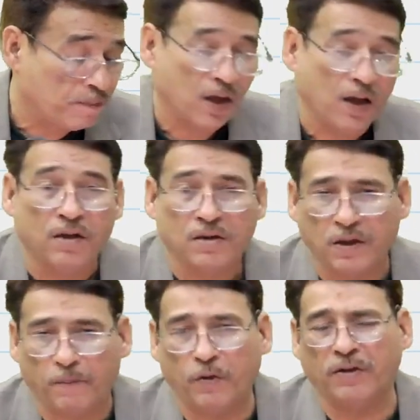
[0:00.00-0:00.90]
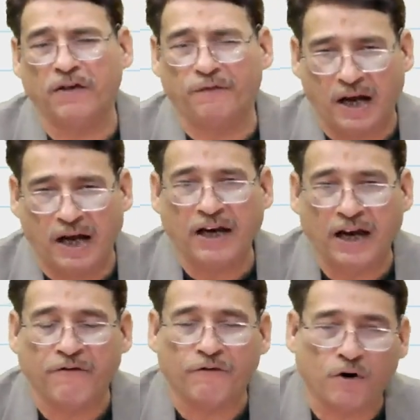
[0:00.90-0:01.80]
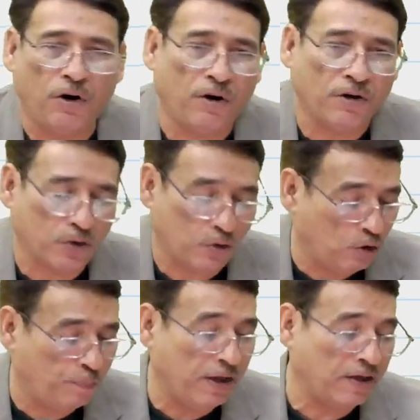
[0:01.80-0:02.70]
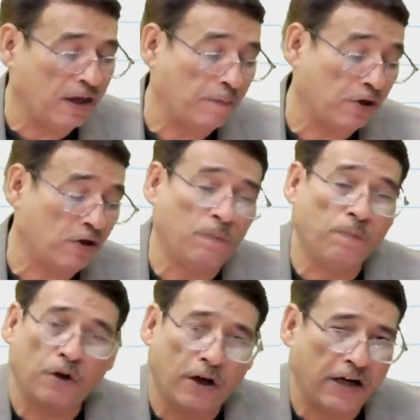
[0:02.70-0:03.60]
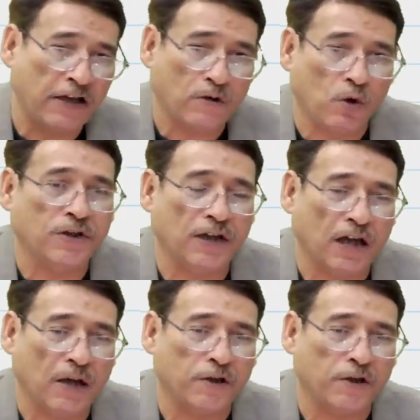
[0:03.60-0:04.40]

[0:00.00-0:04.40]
Suppose if I have got opening capital employed and closing capital